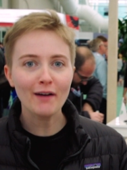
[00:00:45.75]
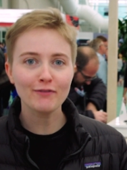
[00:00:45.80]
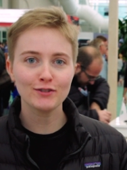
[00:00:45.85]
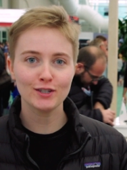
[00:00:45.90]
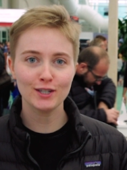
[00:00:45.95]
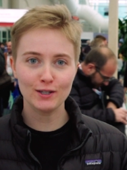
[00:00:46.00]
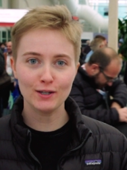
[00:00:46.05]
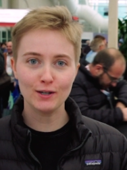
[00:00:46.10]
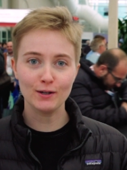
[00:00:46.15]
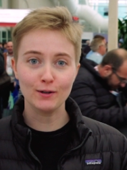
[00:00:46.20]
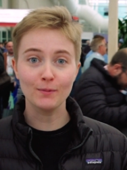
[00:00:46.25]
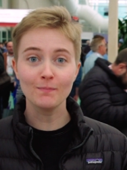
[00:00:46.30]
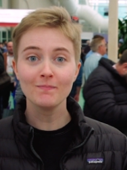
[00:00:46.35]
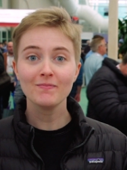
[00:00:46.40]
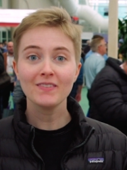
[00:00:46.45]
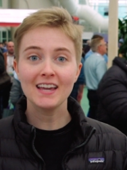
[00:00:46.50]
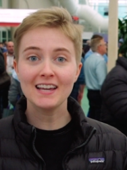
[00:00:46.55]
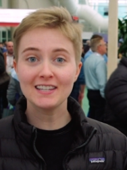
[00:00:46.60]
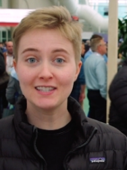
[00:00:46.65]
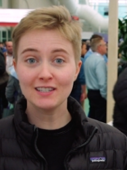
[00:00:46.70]
have to do
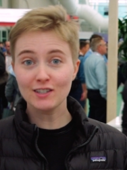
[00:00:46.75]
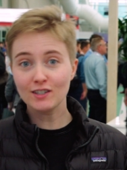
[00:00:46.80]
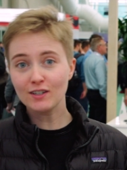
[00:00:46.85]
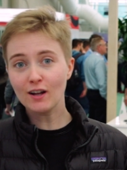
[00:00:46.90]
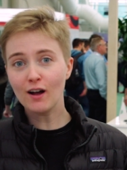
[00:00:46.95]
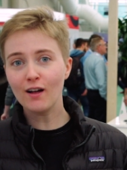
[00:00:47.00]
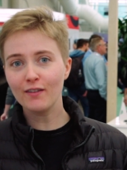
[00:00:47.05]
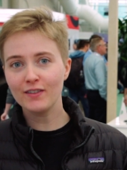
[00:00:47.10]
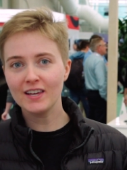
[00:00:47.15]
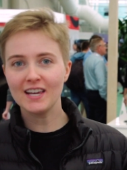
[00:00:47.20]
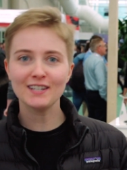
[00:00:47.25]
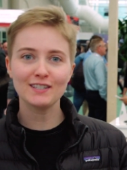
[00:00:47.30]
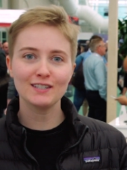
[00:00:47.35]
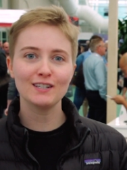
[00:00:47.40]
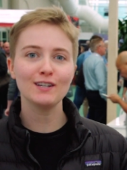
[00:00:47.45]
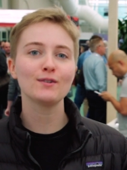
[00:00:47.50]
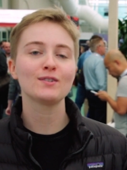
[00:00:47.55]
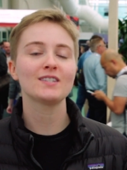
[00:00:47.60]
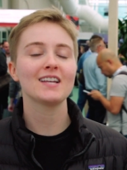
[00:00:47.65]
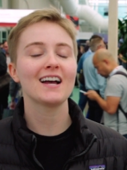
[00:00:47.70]
is install the
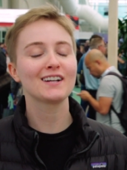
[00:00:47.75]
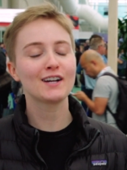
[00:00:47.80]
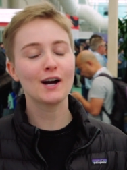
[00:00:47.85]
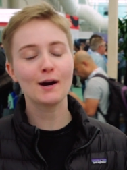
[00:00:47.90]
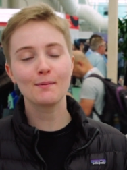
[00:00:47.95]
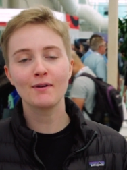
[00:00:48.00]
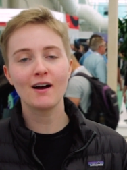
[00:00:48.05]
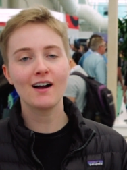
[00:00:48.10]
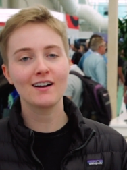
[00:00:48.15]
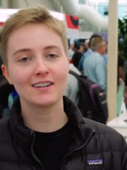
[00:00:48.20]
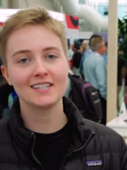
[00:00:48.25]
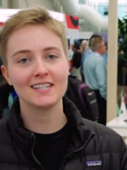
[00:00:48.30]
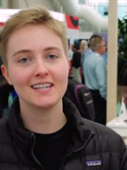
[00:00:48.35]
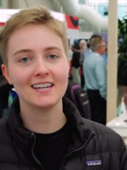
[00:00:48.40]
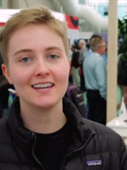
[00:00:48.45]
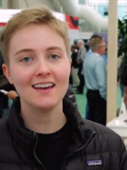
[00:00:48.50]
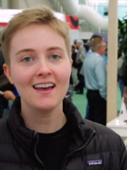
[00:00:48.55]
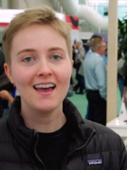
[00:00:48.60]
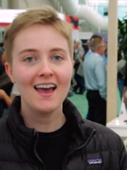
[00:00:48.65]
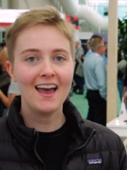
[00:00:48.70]
Istio sidecar
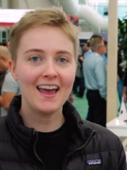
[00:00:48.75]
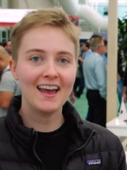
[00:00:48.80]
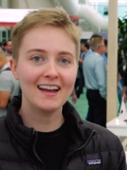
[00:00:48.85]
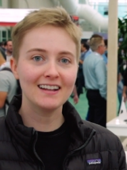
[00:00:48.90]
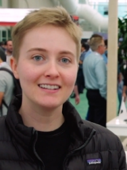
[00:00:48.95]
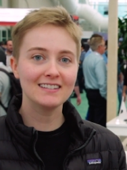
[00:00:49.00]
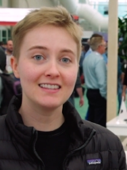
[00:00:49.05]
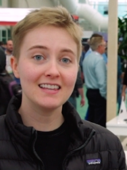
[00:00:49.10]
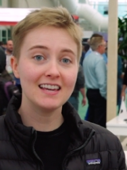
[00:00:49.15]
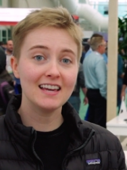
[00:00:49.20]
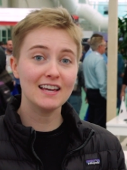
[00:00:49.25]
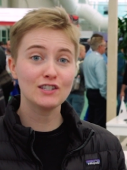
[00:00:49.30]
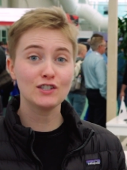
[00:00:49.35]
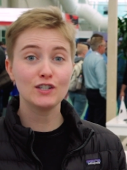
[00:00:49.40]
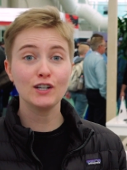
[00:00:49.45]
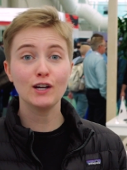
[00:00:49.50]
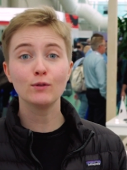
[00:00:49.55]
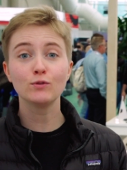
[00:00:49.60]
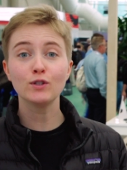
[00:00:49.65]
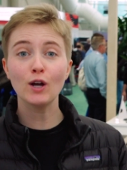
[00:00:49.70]
proxy and the
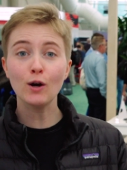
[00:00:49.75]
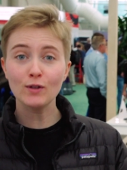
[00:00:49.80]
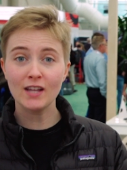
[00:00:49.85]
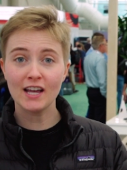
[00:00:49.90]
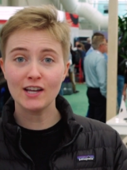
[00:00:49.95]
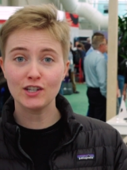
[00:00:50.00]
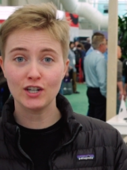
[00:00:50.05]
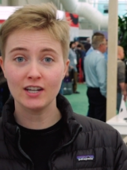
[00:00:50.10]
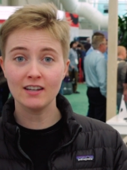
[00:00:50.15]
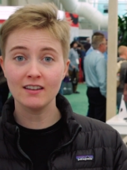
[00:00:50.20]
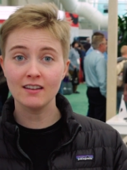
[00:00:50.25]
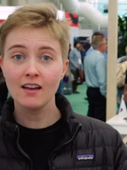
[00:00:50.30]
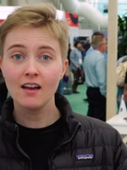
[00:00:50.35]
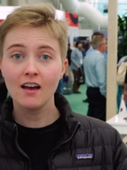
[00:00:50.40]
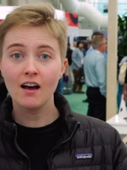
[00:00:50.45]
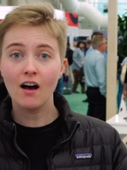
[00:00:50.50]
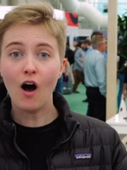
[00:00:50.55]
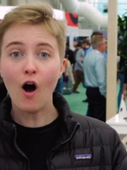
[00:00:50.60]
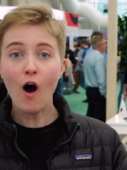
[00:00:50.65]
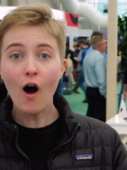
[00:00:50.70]
Istio node agent
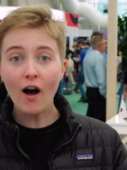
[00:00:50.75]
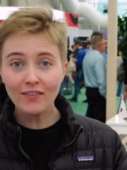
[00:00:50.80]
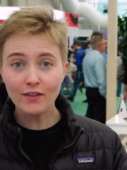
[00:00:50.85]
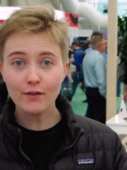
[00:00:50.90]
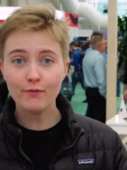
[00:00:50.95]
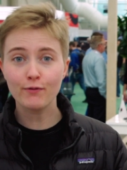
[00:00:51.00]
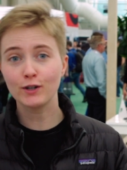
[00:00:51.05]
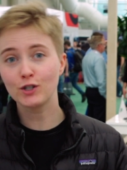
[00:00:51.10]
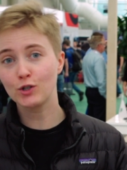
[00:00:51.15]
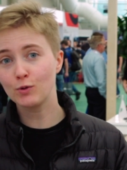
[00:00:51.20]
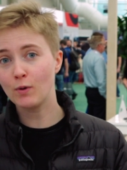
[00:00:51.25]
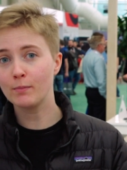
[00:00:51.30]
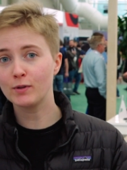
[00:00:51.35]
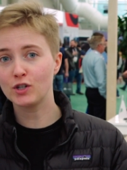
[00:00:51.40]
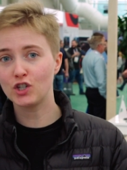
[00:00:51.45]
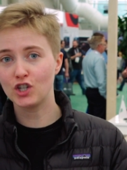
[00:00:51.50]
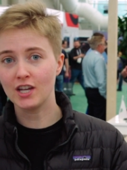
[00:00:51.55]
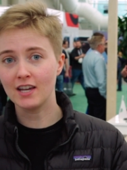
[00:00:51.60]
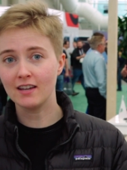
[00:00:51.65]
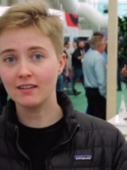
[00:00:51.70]
on the virtual
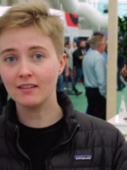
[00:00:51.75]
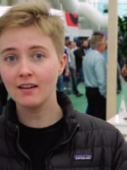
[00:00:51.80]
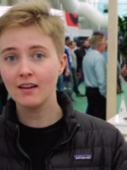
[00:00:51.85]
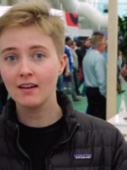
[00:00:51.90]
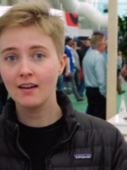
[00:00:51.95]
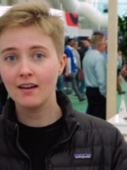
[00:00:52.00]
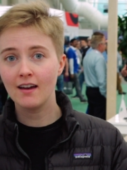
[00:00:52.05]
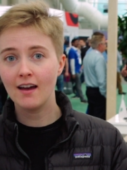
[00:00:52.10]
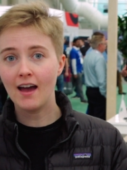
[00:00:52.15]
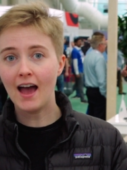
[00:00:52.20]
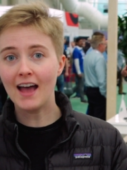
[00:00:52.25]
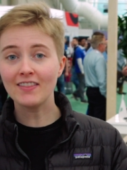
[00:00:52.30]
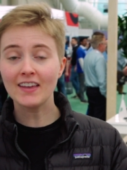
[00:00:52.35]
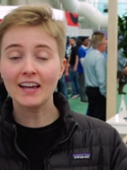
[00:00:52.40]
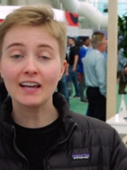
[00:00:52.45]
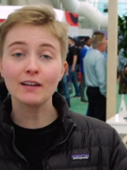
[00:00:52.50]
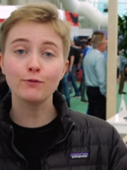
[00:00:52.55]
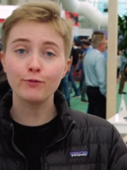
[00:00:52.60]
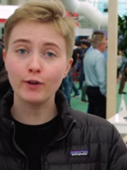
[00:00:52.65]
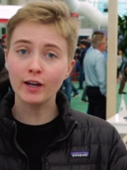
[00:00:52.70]
machine and
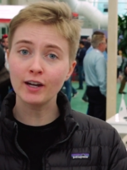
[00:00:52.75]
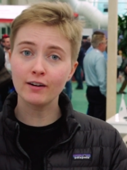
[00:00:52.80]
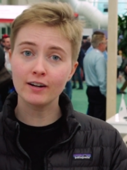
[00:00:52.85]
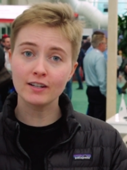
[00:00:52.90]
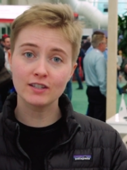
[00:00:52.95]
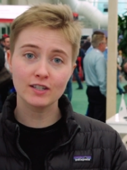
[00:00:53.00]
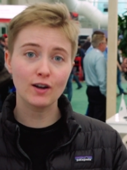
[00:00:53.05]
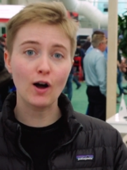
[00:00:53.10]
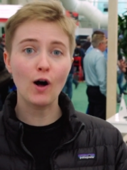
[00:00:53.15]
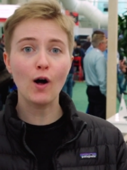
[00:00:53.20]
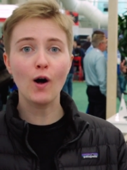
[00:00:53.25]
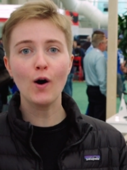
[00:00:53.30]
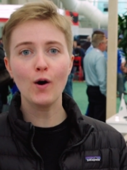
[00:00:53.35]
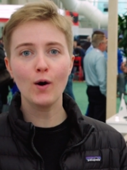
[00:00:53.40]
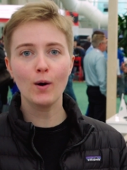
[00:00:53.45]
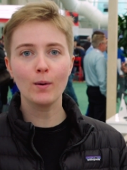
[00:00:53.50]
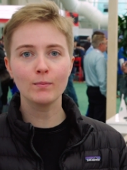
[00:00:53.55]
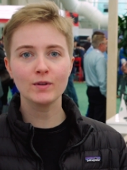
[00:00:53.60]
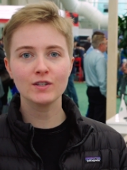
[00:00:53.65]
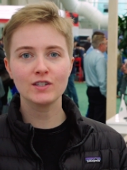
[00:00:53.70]
then configure it to call
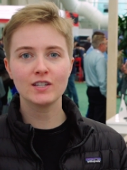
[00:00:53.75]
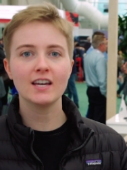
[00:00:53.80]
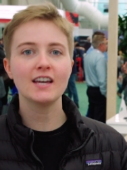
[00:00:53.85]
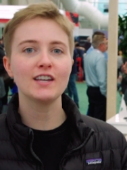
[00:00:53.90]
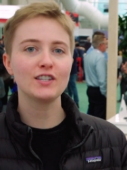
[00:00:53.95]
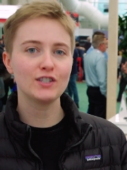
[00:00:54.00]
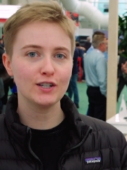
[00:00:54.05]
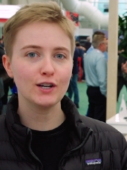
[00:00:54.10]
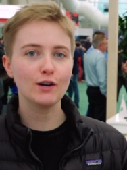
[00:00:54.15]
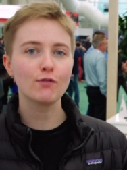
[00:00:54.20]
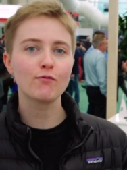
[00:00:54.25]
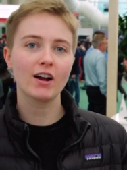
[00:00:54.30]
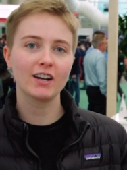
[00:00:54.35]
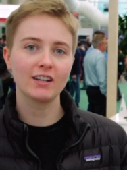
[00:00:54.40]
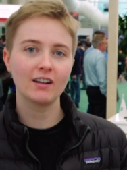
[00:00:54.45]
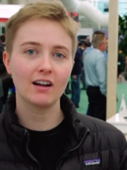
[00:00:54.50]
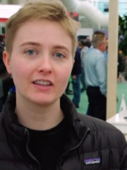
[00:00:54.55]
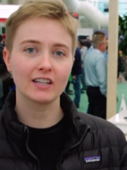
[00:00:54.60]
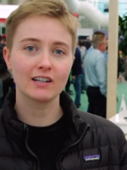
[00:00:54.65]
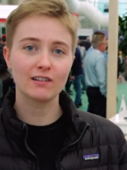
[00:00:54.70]
home to Istio
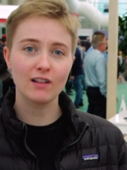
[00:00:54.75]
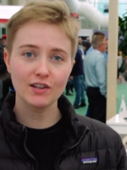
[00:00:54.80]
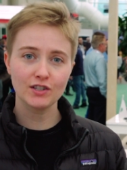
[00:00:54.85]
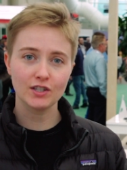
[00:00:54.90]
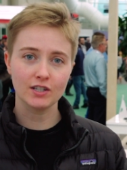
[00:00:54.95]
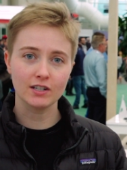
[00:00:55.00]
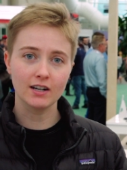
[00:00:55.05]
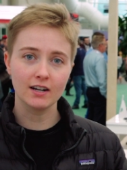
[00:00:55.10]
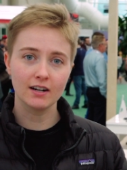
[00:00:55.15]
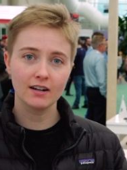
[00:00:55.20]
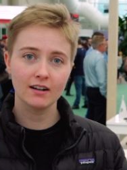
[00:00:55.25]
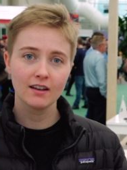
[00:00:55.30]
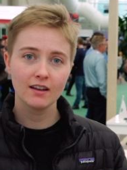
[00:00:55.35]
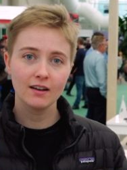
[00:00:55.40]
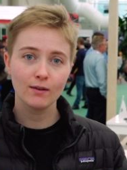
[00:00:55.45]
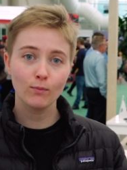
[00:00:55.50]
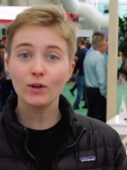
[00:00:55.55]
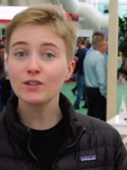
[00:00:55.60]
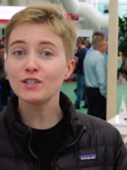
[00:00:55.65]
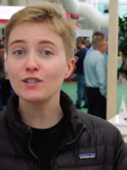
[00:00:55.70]
running on the cluster.
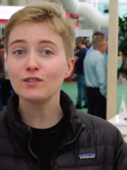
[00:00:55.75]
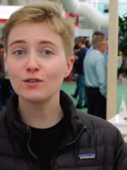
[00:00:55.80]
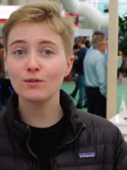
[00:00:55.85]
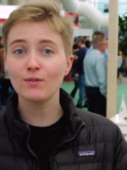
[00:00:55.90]
Once you